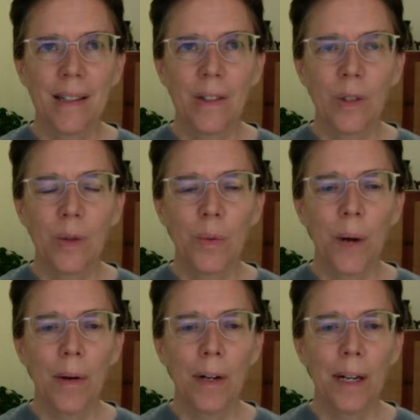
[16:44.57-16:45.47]
to
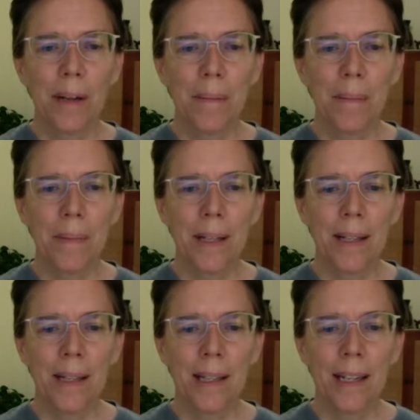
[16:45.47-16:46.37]
welcome
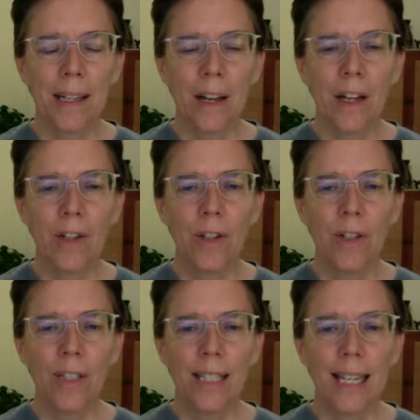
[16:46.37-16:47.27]
and
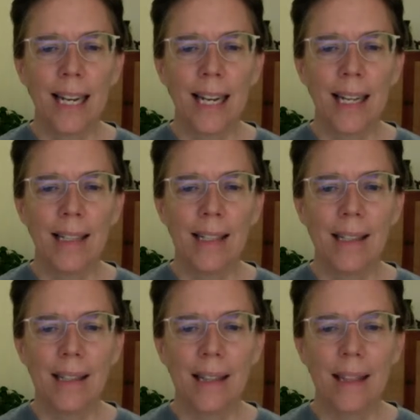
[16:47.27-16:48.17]
understand
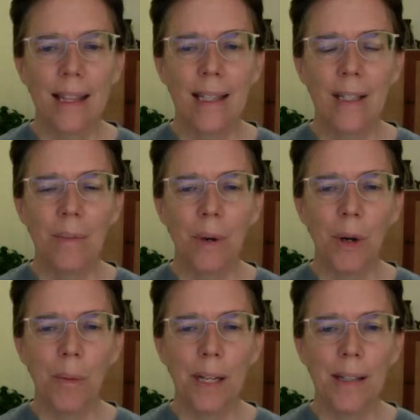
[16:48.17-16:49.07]
this
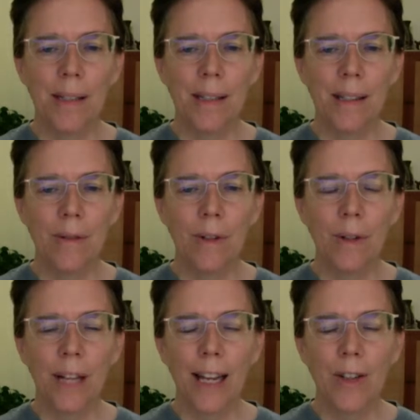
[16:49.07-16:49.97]
moment,
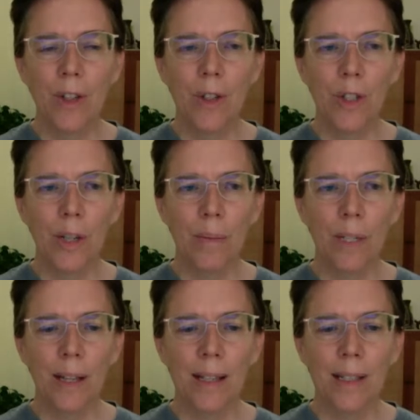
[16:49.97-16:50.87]
relationship to
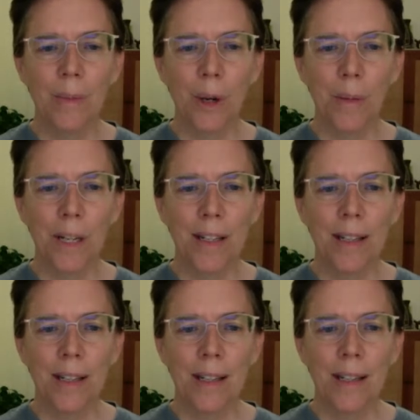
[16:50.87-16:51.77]
this moment
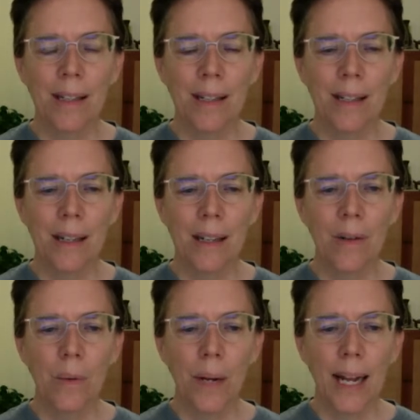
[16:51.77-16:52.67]
in a
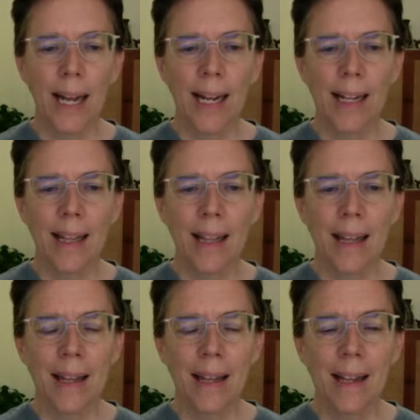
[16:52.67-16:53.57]
way
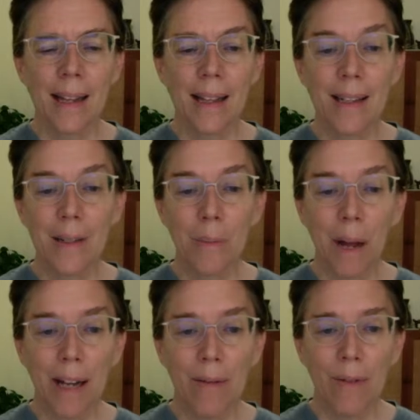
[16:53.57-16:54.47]
that is
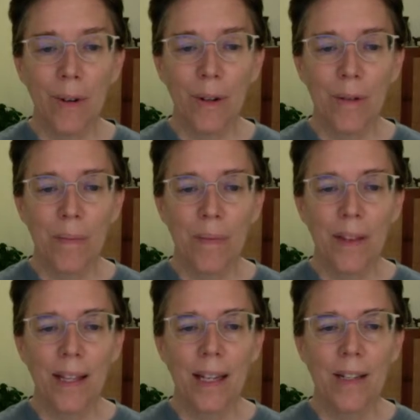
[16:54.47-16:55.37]
mindful,
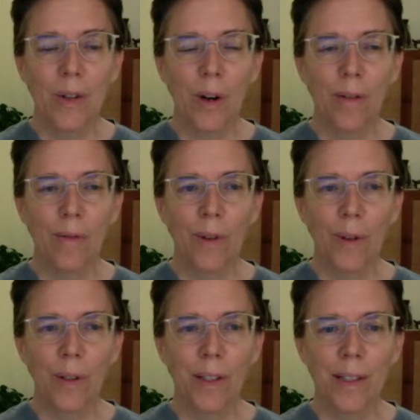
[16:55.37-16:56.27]
that is heartful,
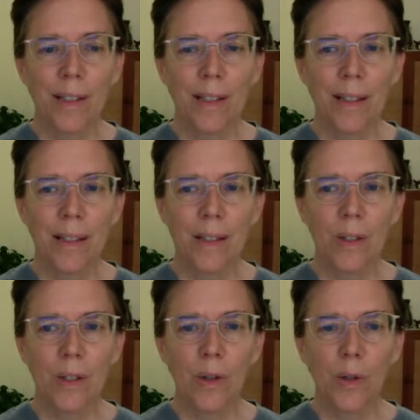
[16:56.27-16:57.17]
that is
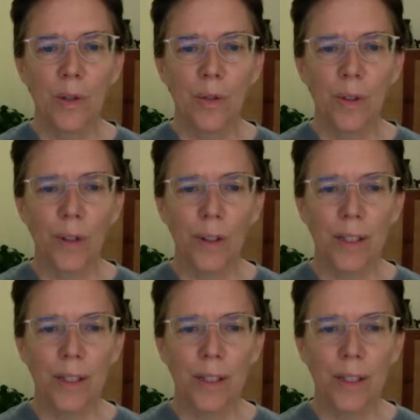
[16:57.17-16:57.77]
useful,